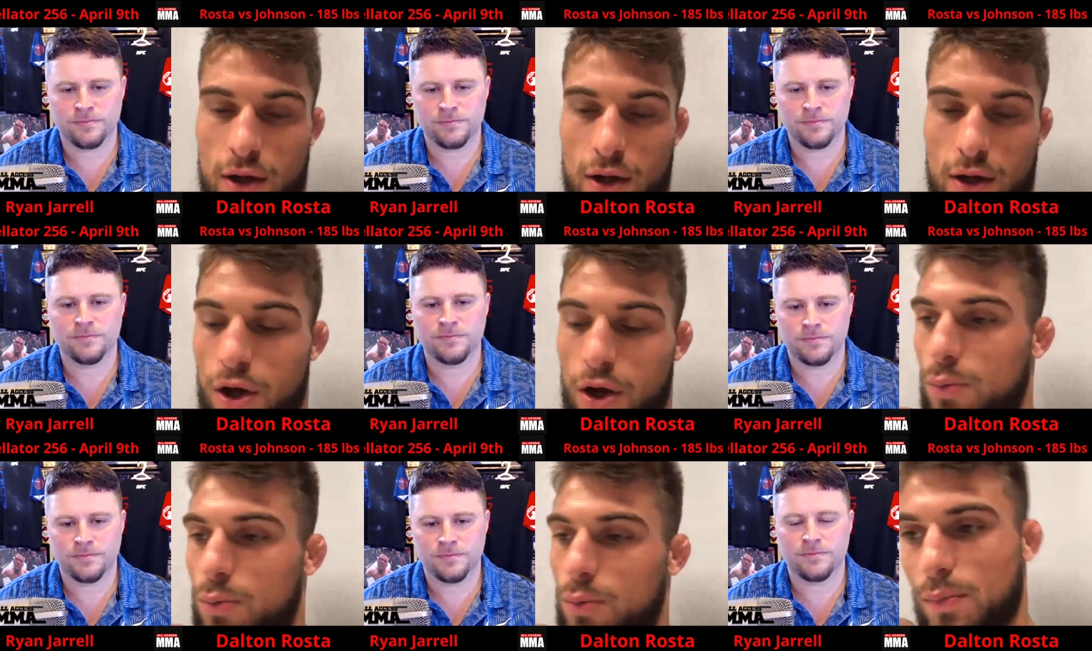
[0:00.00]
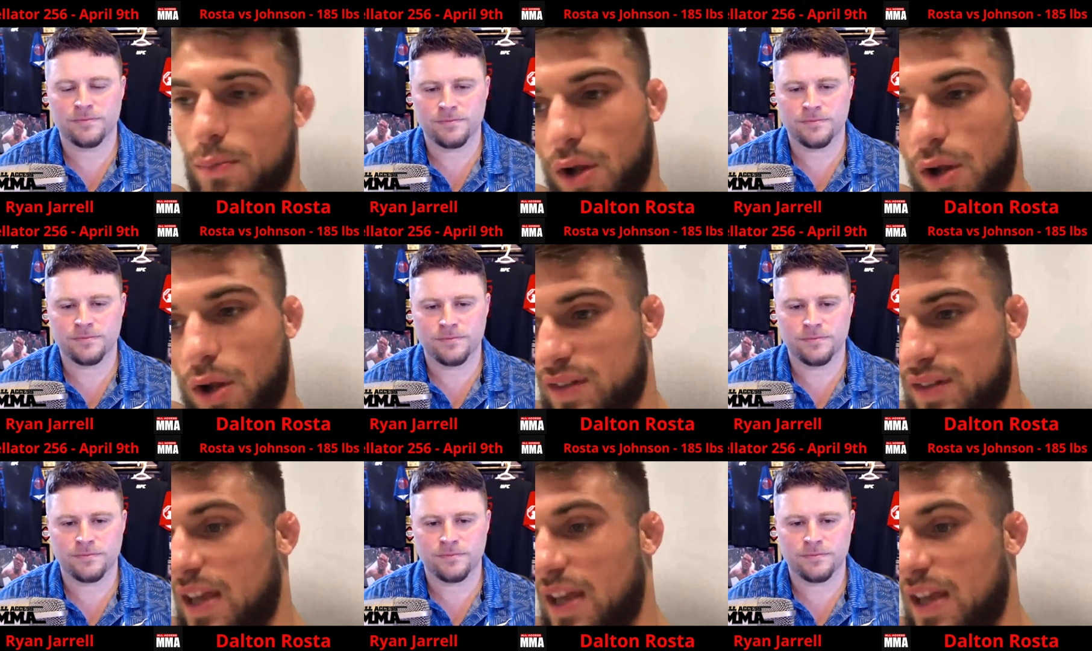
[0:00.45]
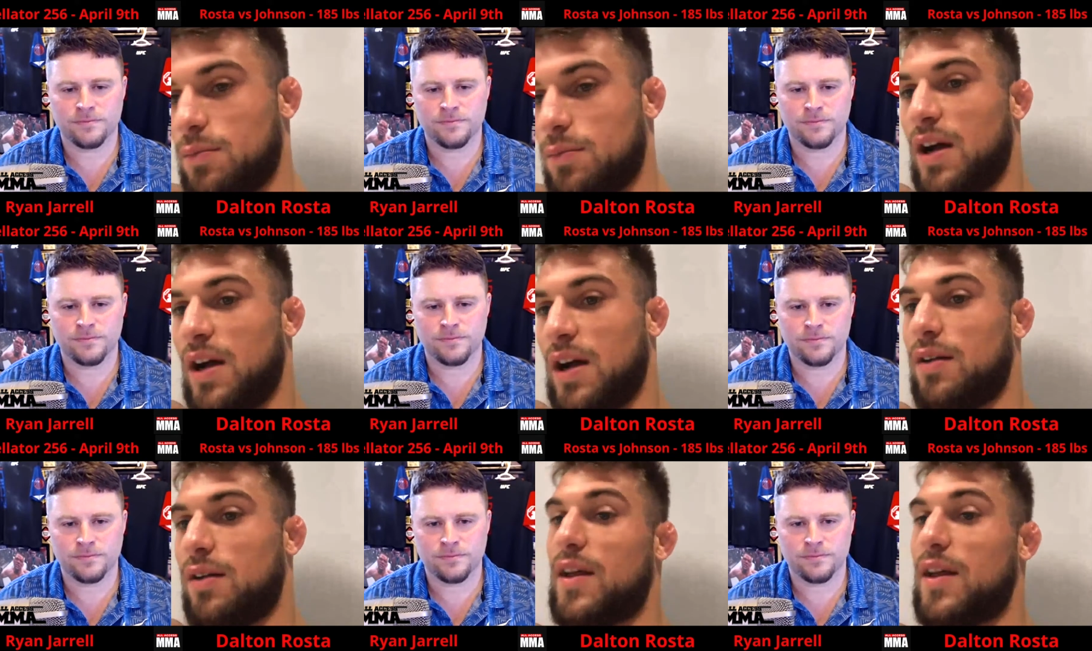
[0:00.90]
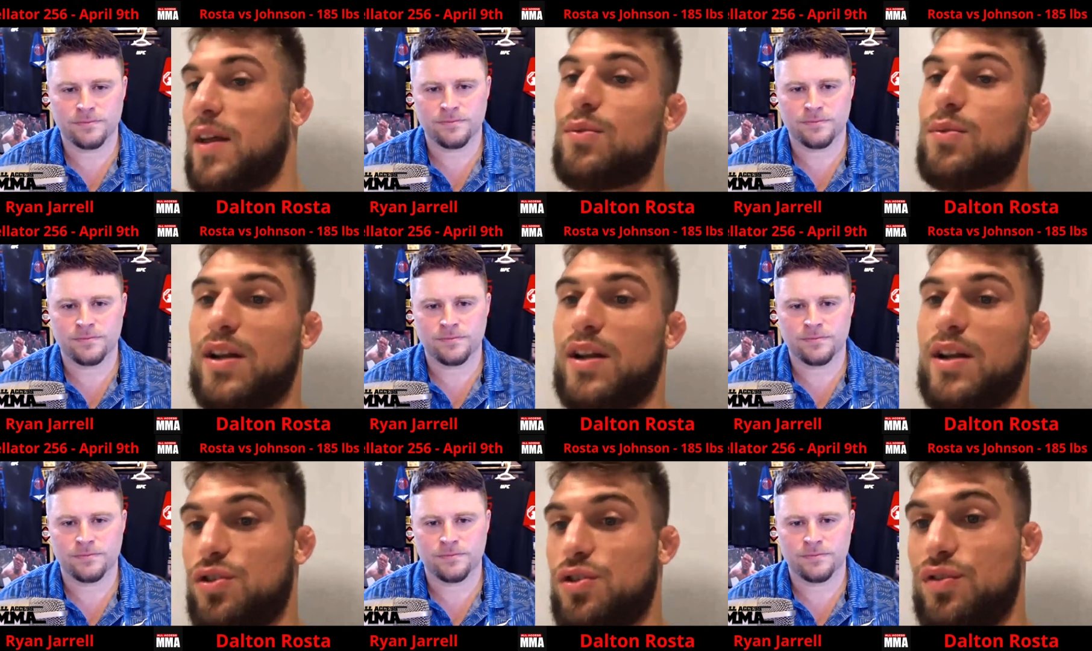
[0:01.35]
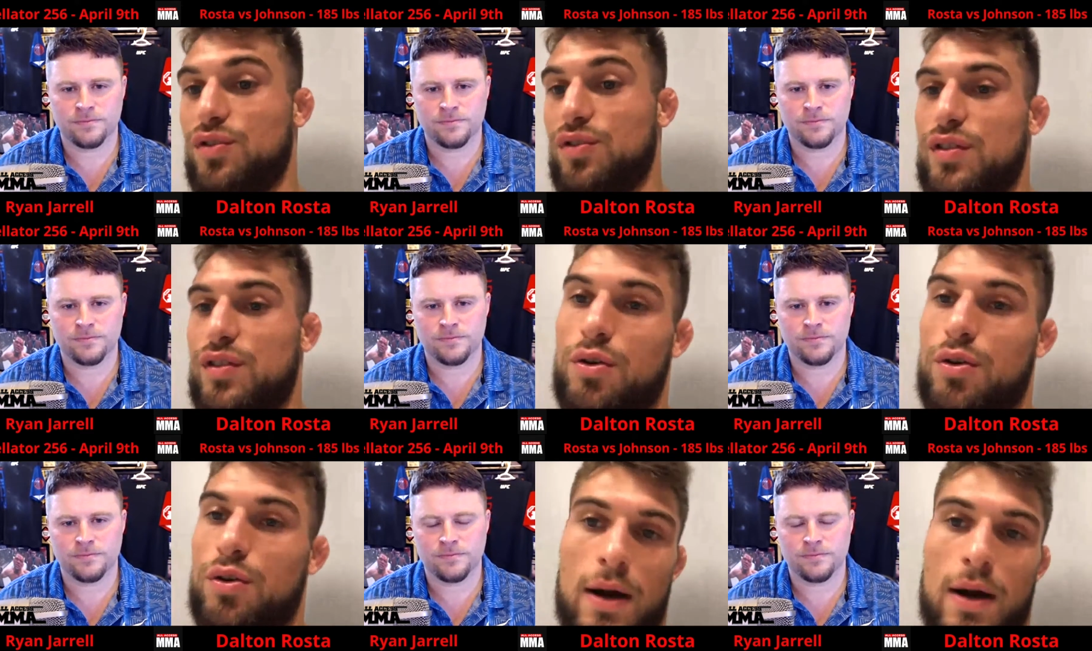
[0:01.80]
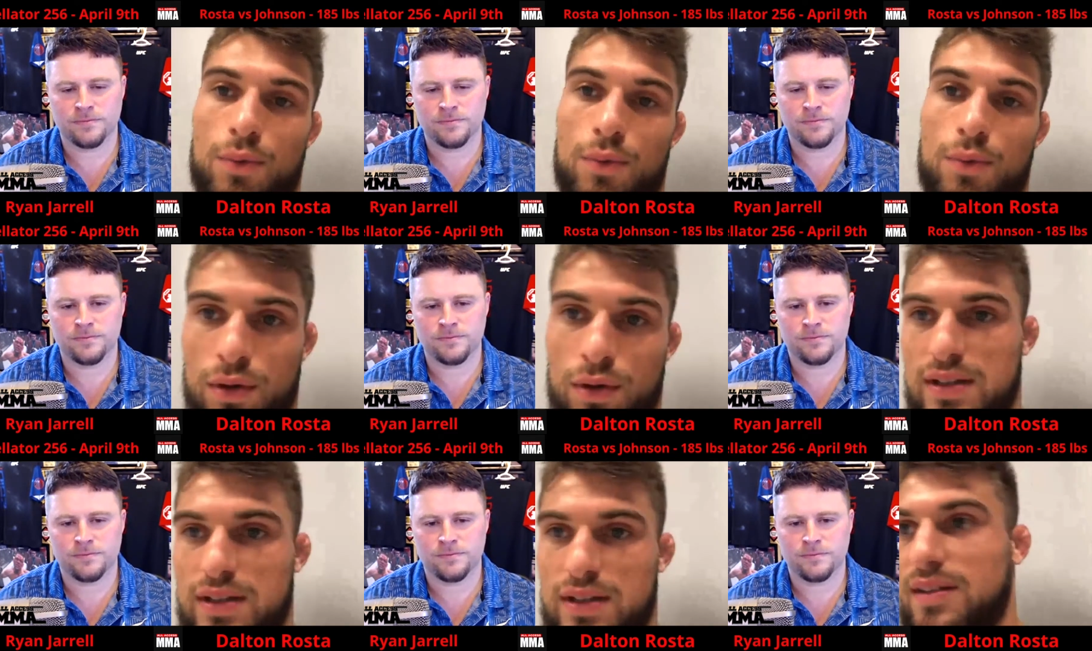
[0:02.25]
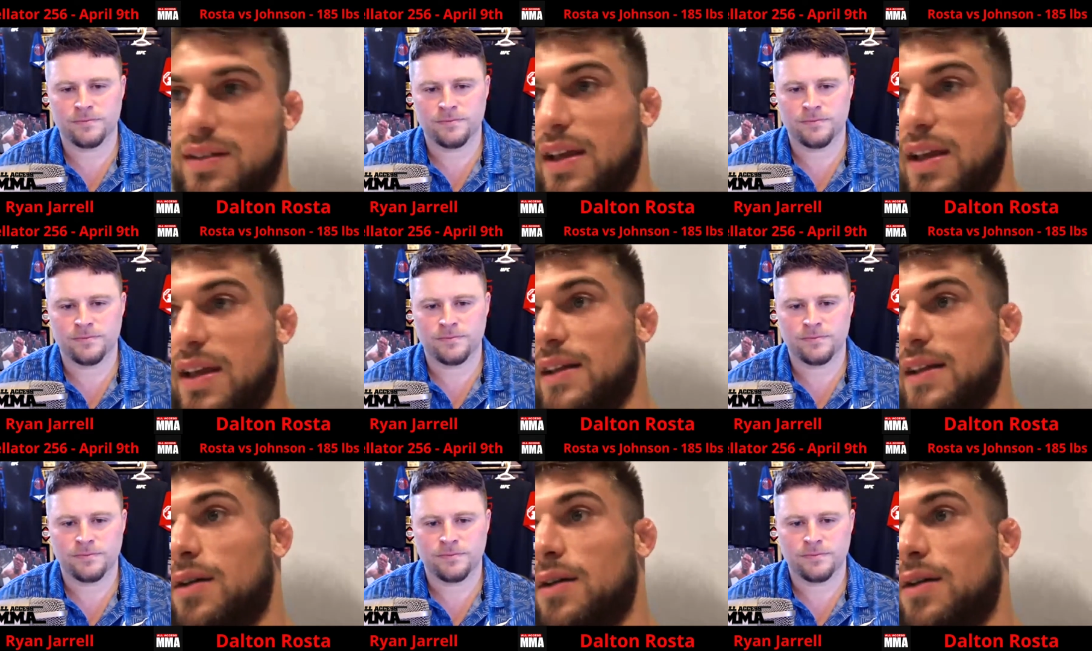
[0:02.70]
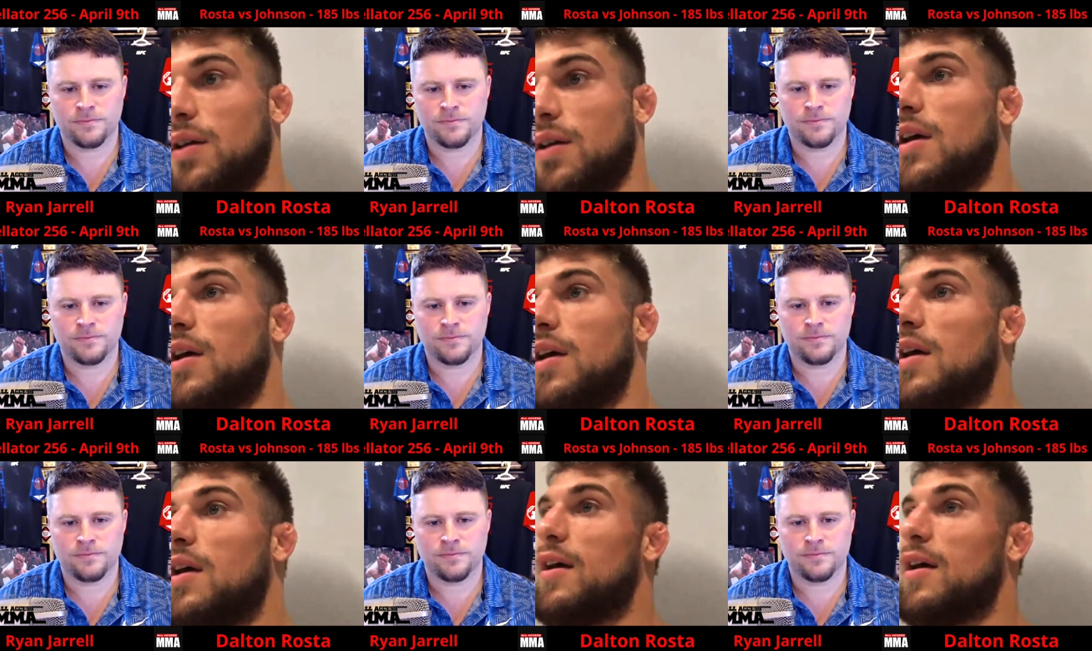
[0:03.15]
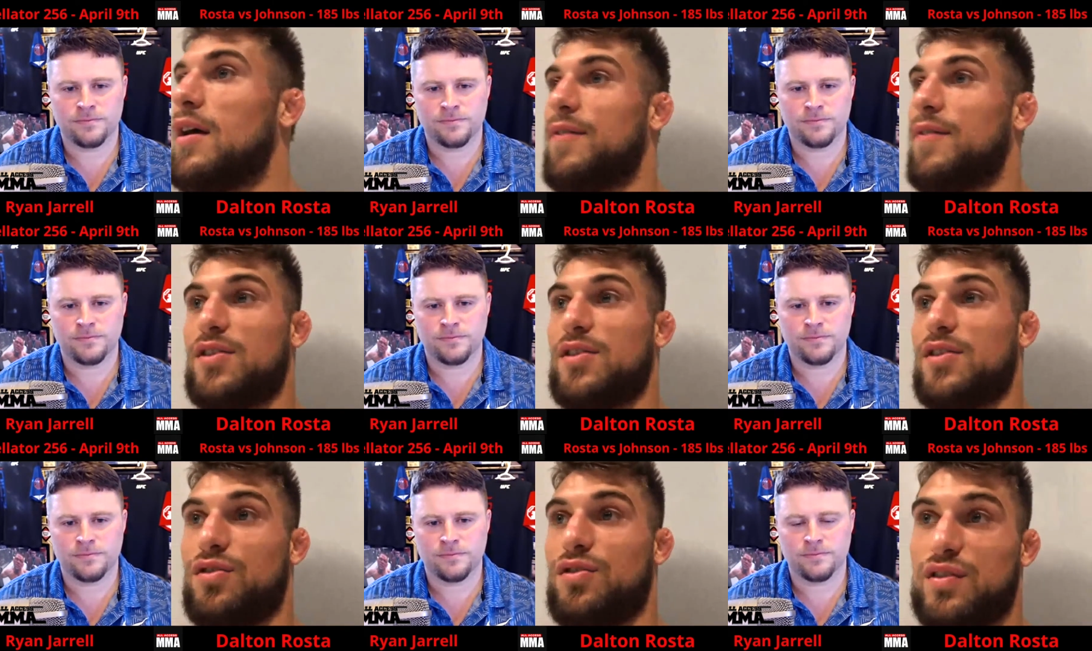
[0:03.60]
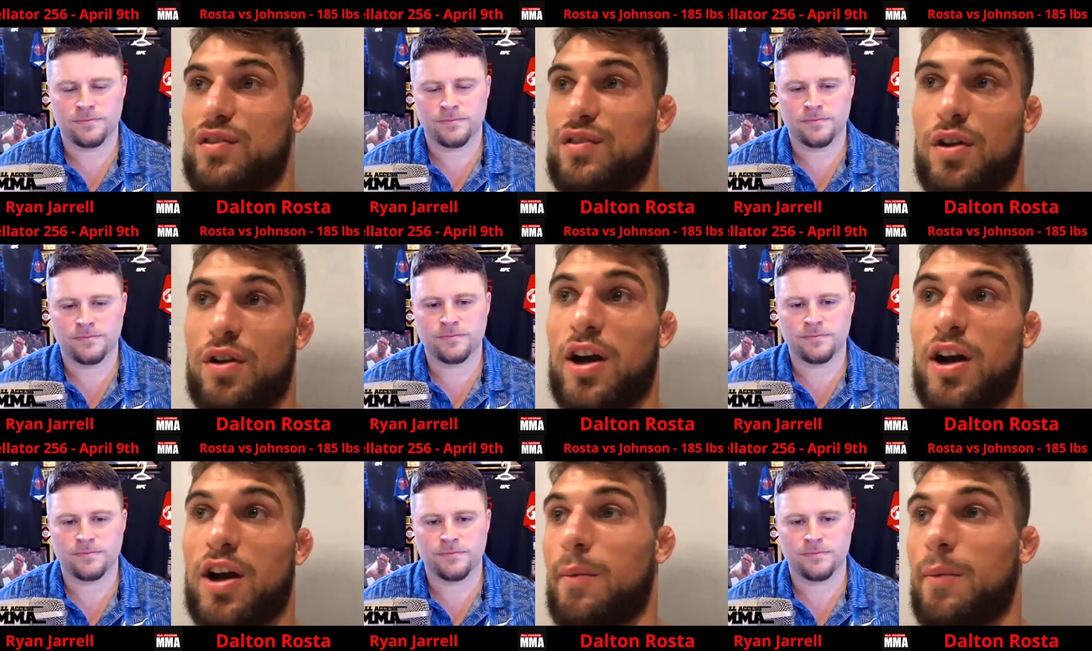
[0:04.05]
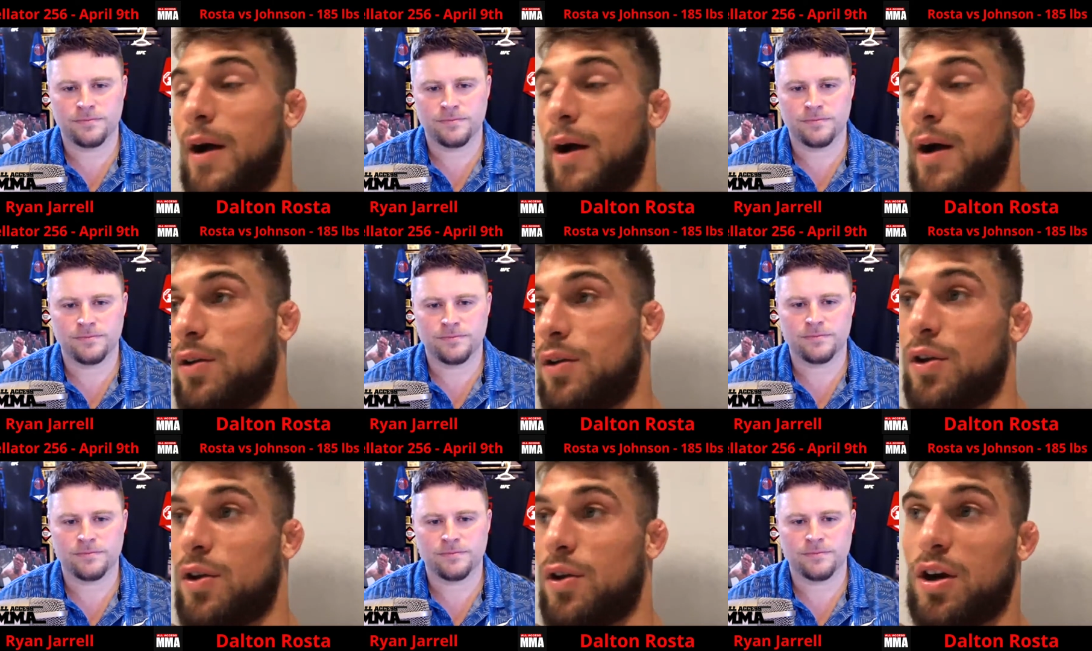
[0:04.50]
Speaker 1: You know, I'll, I'll take him down. If that's what I choose to do, I will get the takedown. If I choose to knock him out, I'll